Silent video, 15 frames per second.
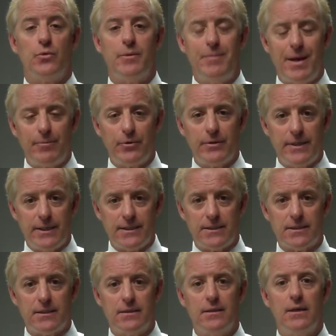Remember
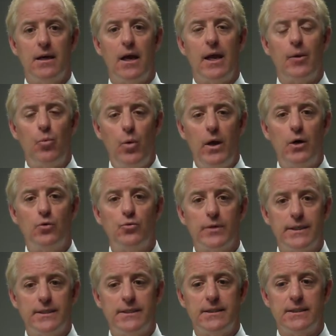this, a
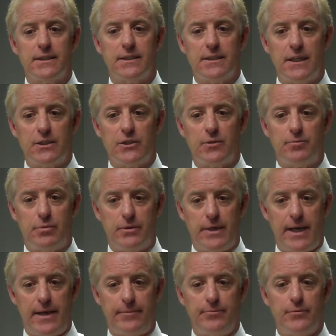well-written succession
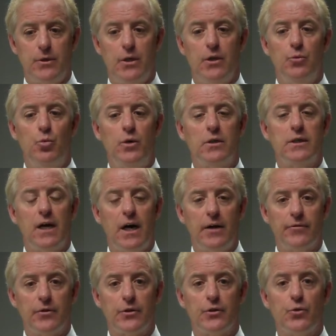plan will
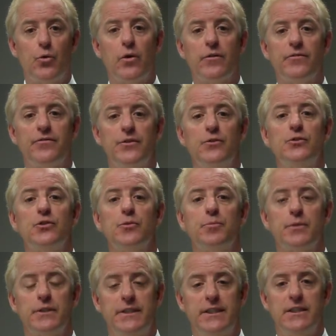cover your future
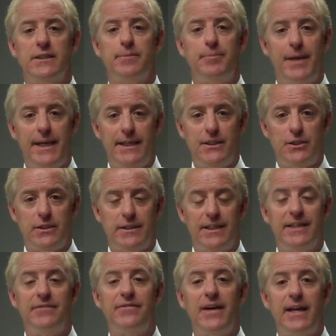participation,
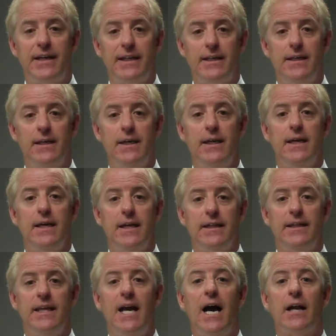if any,
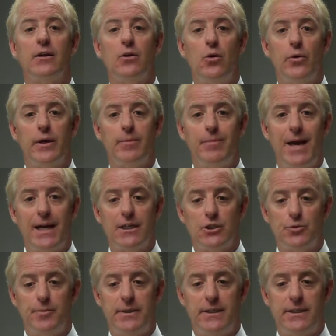in the ongoing
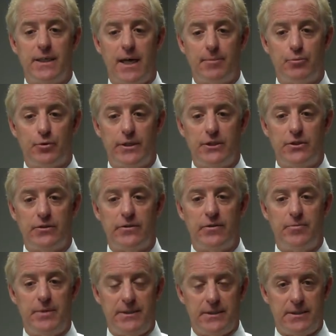management and operation of
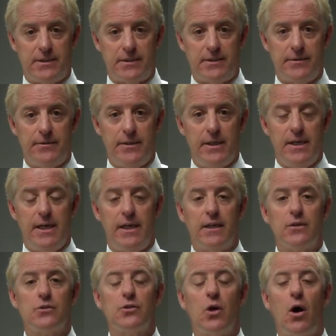the business.
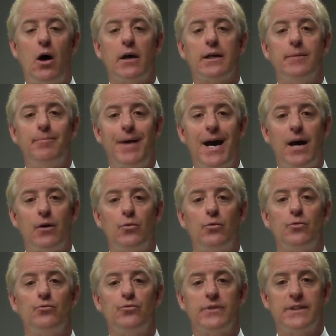It'll talk
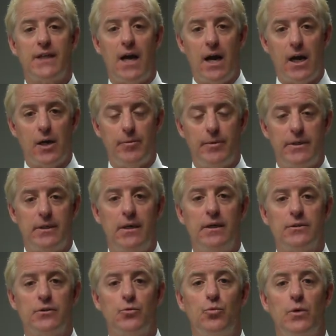about retirement
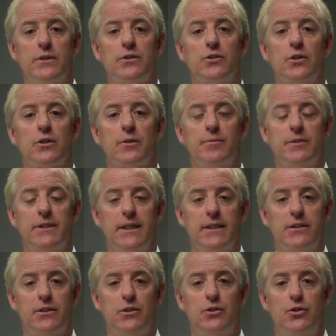under what
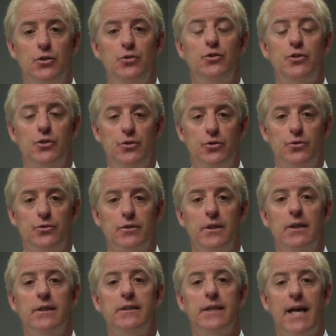circumstances you choose
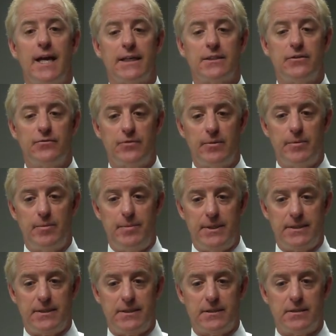to exit from the
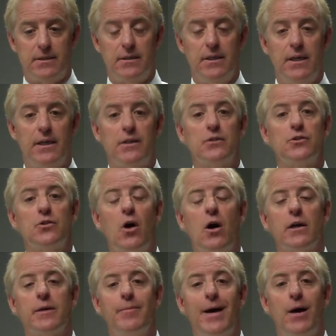business. It'll
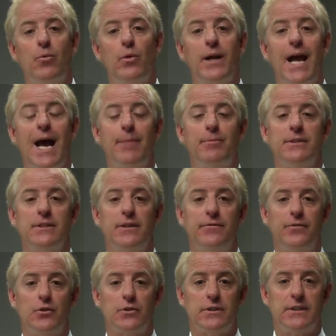talk about what happens
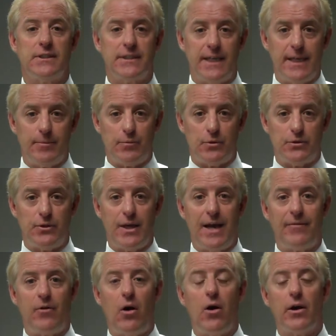if you're disabled, you
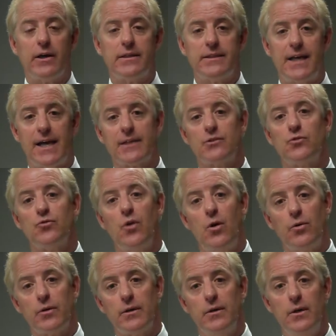have a heart attack,
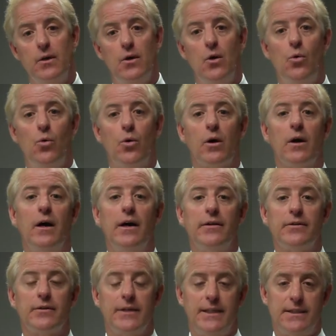stroke, or
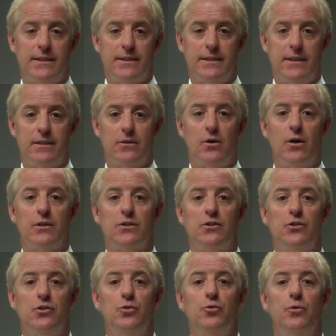other incident
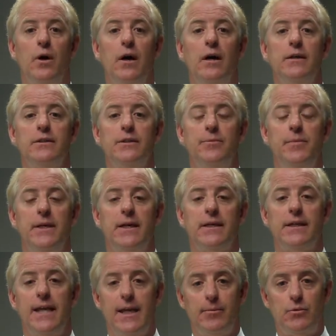causes you to be
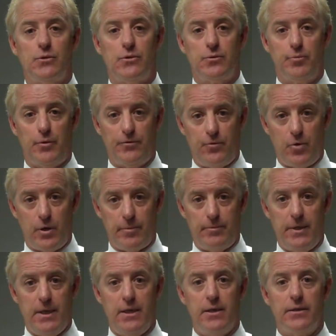unable to
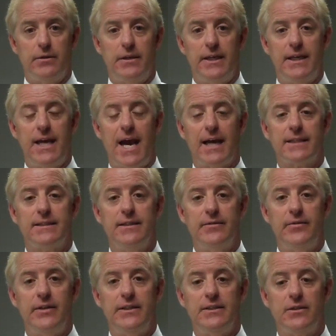perform the
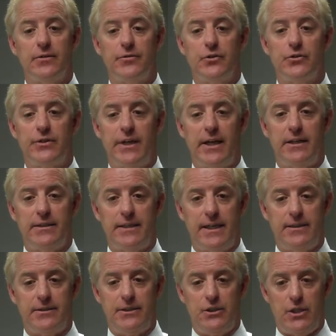activities of your
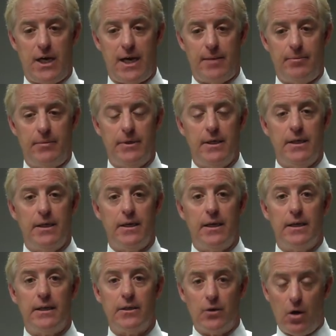daily job.
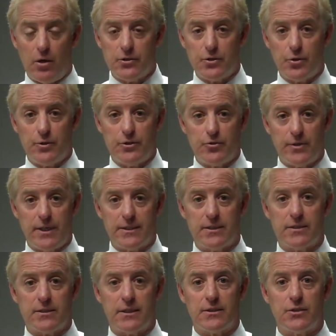It'll also address
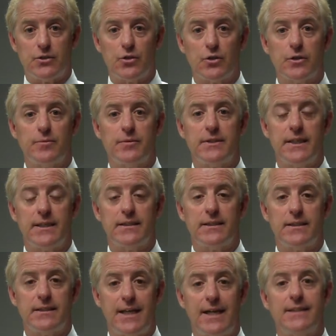such
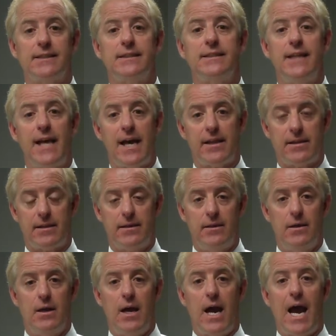circumstances as death.
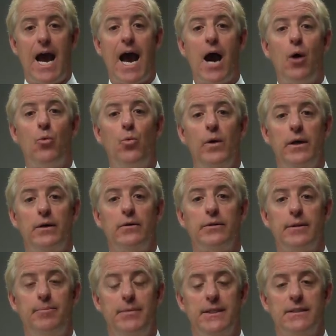How
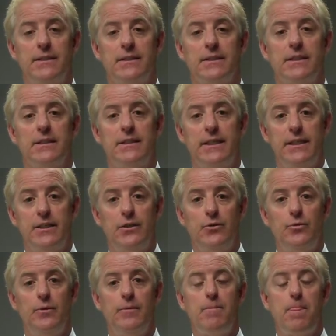will the business
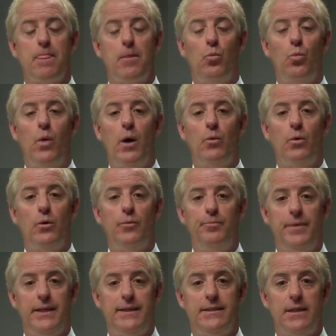continue? What
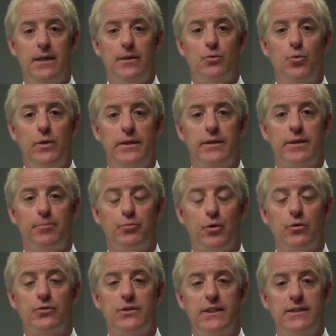will be done with the
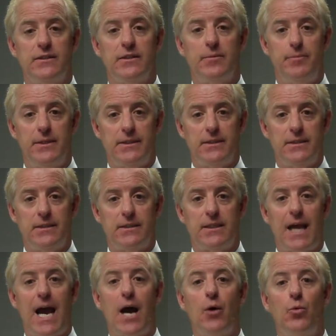proceeds of the
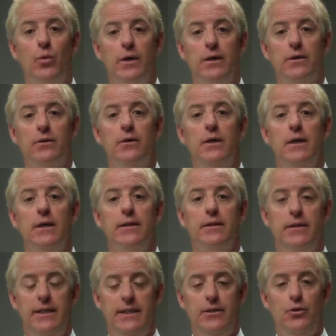business? How will
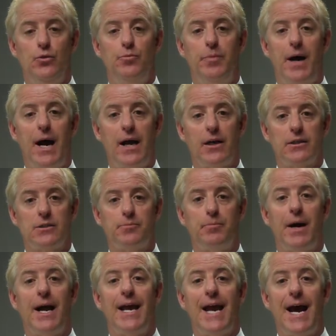the new buyers
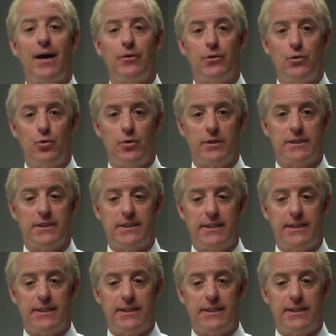buy out your